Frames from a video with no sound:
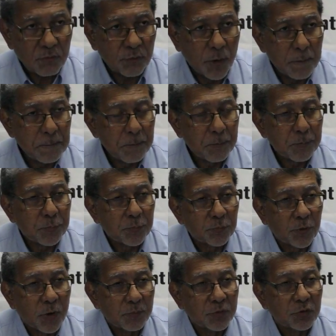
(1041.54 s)
from
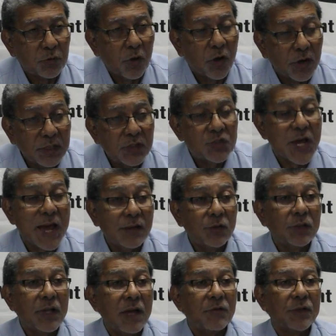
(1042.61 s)
early
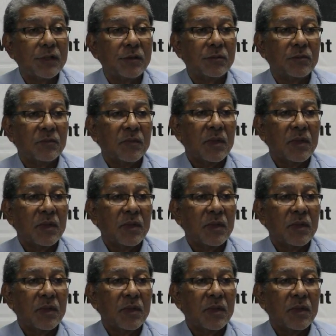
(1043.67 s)
childhood level,